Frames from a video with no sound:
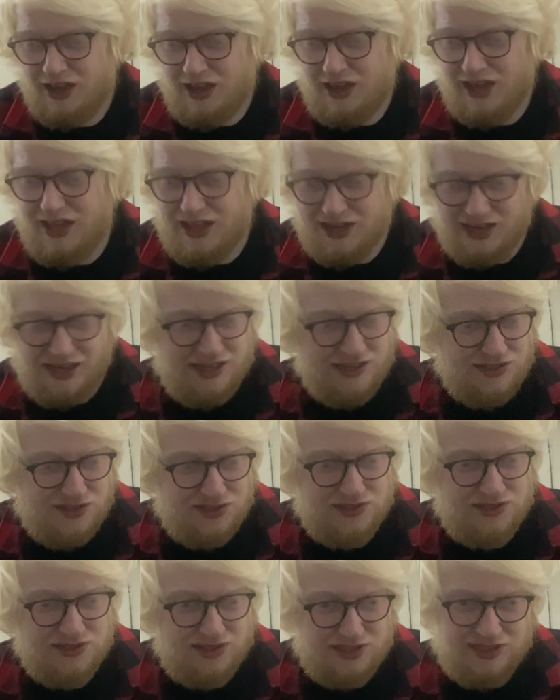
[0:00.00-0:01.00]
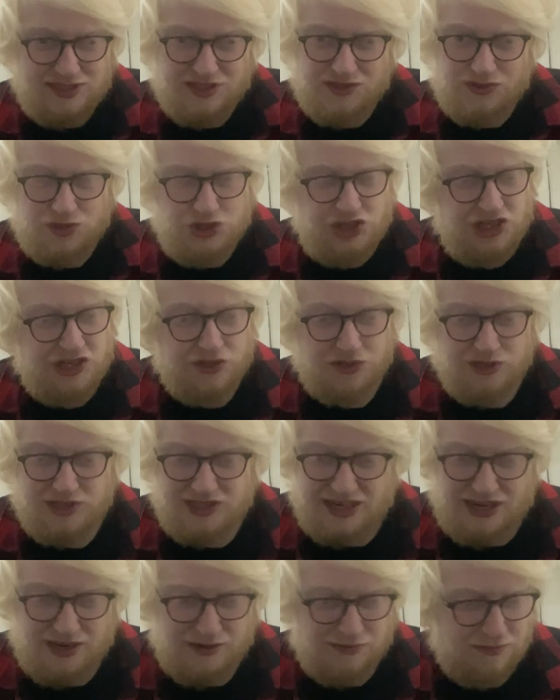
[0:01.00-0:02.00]
it is still chilled
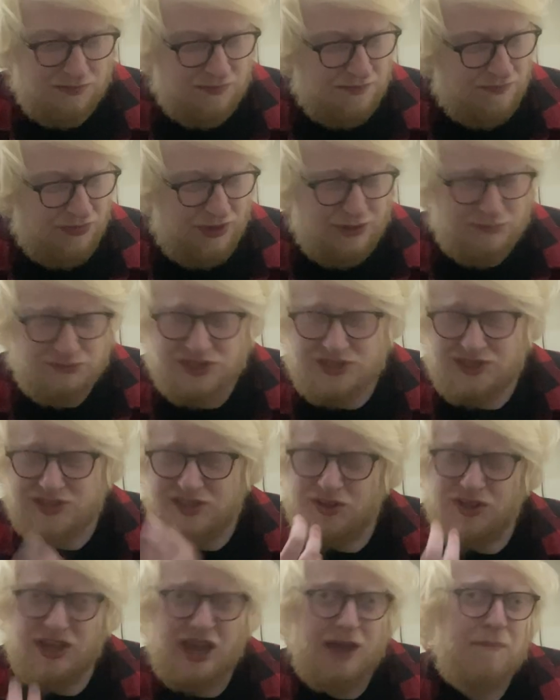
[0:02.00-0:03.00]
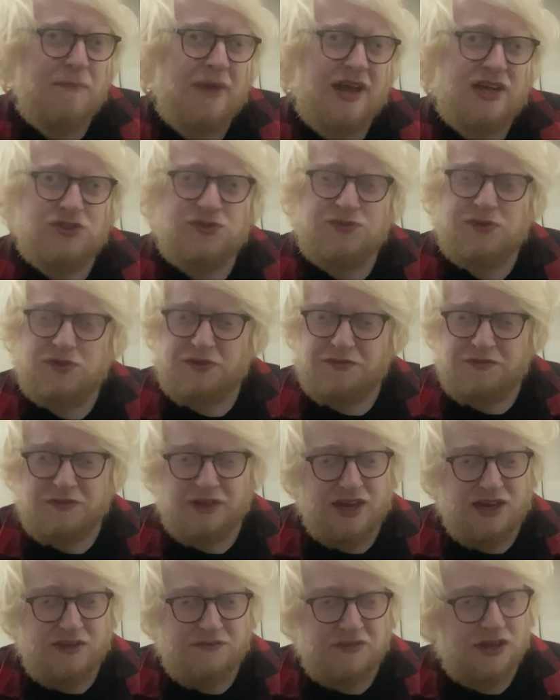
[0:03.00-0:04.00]
down, I'm still getting bags full of
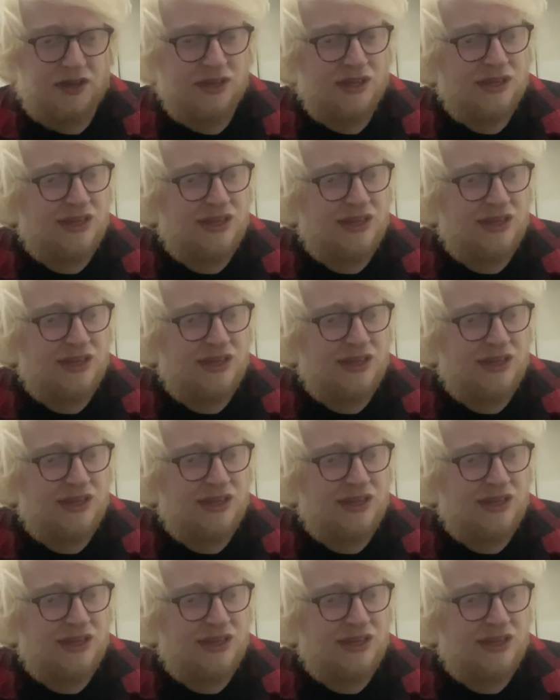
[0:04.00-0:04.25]
flavour.